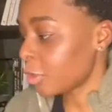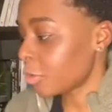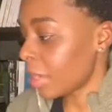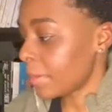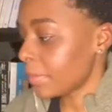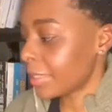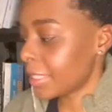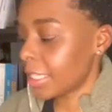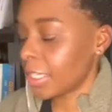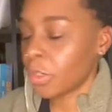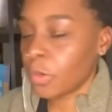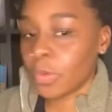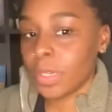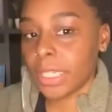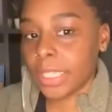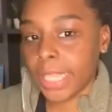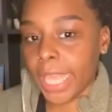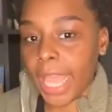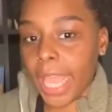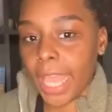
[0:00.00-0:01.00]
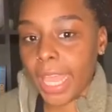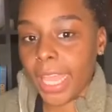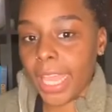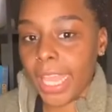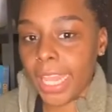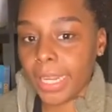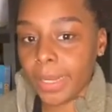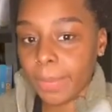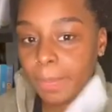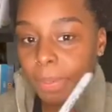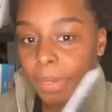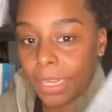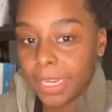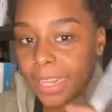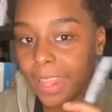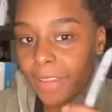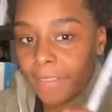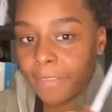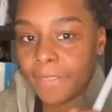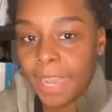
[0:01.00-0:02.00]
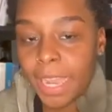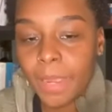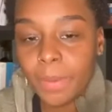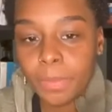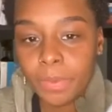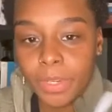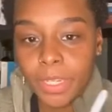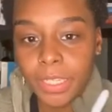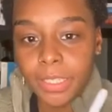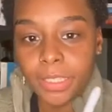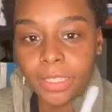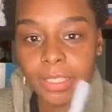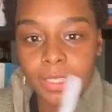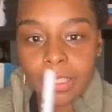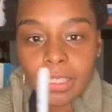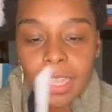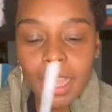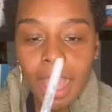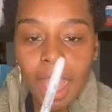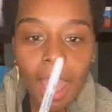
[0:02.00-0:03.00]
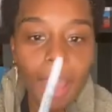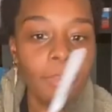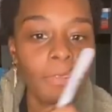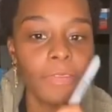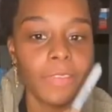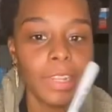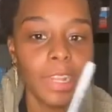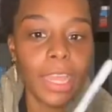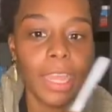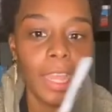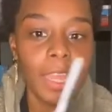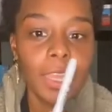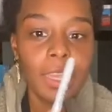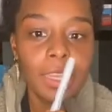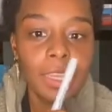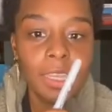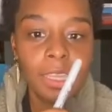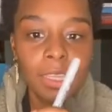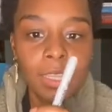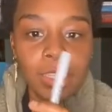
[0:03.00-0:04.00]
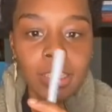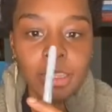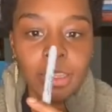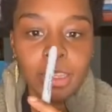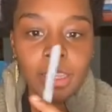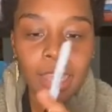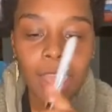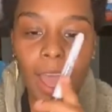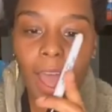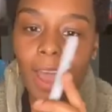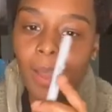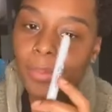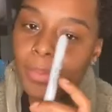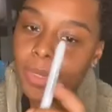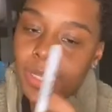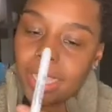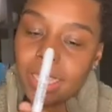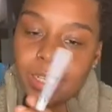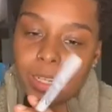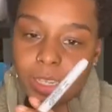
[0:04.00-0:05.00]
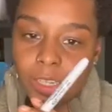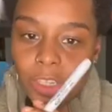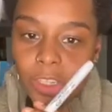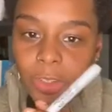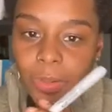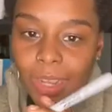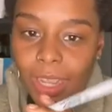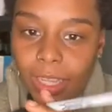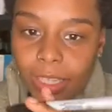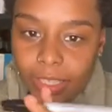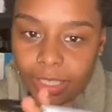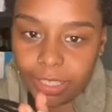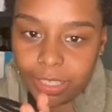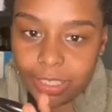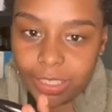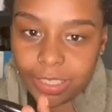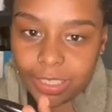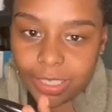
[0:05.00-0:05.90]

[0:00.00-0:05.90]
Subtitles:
what I'm saying with that, and the part that vibrates. I feel like I'm gonna get distracted.